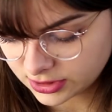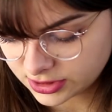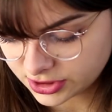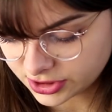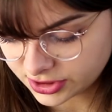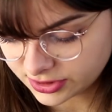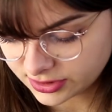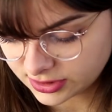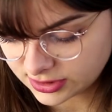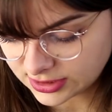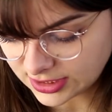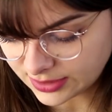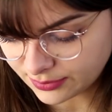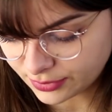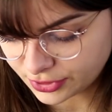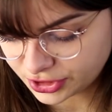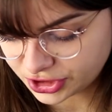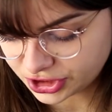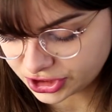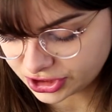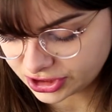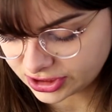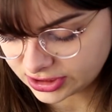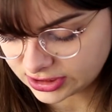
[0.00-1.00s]
turn the
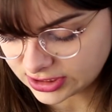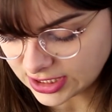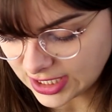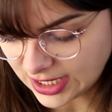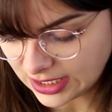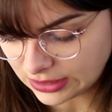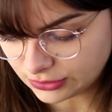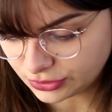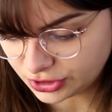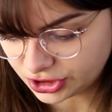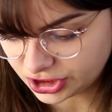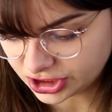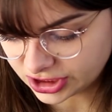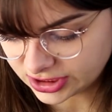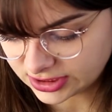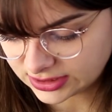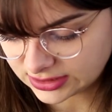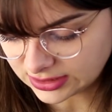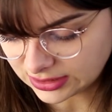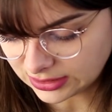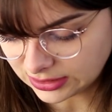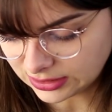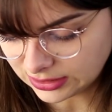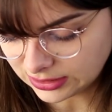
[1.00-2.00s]
temperature down
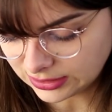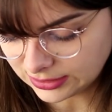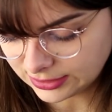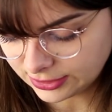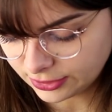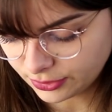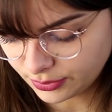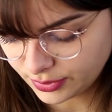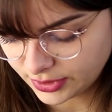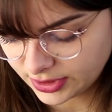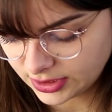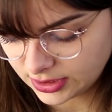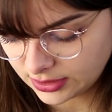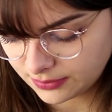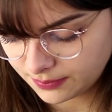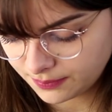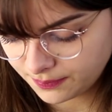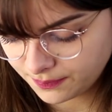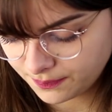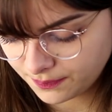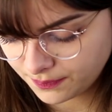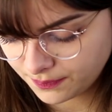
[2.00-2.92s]
just a little bit.